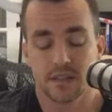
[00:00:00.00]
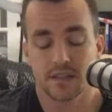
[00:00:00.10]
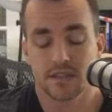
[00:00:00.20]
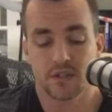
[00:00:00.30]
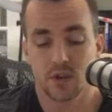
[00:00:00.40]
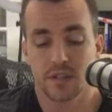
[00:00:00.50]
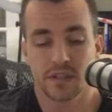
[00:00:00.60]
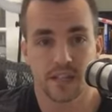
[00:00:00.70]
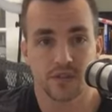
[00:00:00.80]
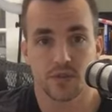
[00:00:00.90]
so
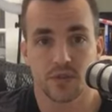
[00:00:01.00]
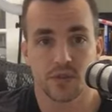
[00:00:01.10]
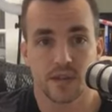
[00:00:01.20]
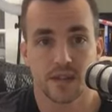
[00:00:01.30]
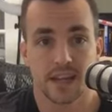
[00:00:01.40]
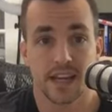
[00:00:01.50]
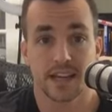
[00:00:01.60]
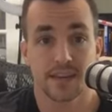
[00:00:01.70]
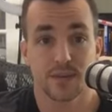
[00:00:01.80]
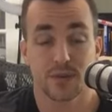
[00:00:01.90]
essential, like
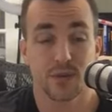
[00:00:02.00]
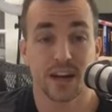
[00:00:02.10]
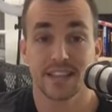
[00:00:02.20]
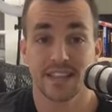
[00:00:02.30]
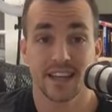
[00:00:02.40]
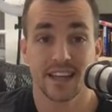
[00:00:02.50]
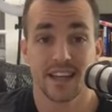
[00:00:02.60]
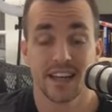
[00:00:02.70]
crazy.